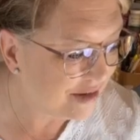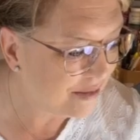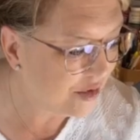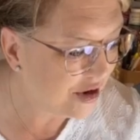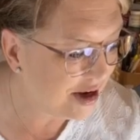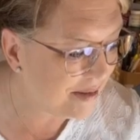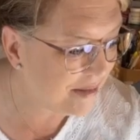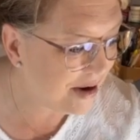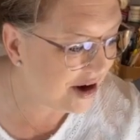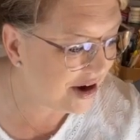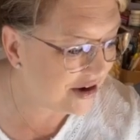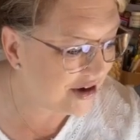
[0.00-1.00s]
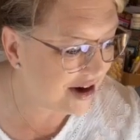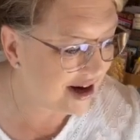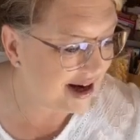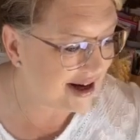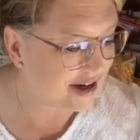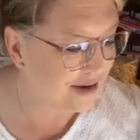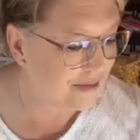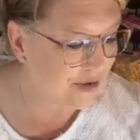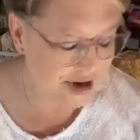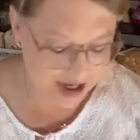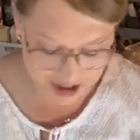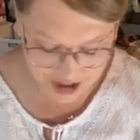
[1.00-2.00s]
Good morning, Margaret. Good
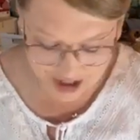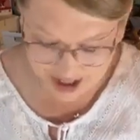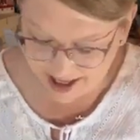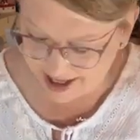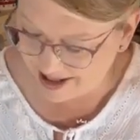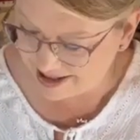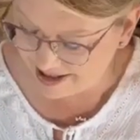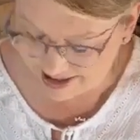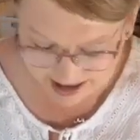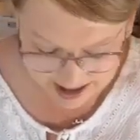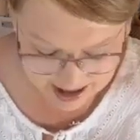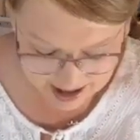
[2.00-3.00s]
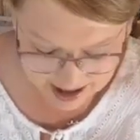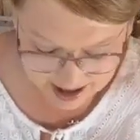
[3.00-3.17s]
morning, Chris.